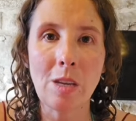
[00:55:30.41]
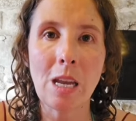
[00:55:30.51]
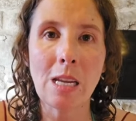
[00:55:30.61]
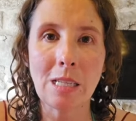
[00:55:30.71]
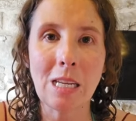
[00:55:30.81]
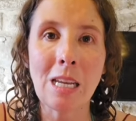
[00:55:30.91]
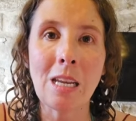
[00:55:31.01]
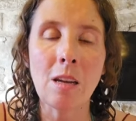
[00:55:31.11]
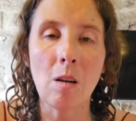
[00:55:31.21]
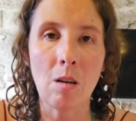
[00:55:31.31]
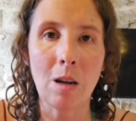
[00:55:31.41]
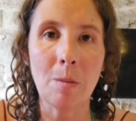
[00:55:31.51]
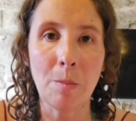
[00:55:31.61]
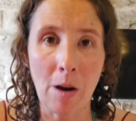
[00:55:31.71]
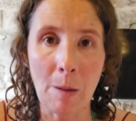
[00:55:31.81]
VAT
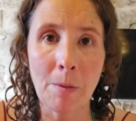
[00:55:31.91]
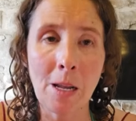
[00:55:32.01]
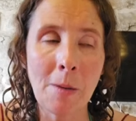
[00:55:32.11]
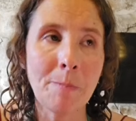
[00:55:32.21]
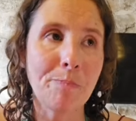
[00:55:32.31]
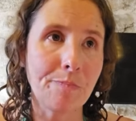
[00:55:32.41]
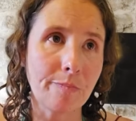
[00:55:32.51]
on property.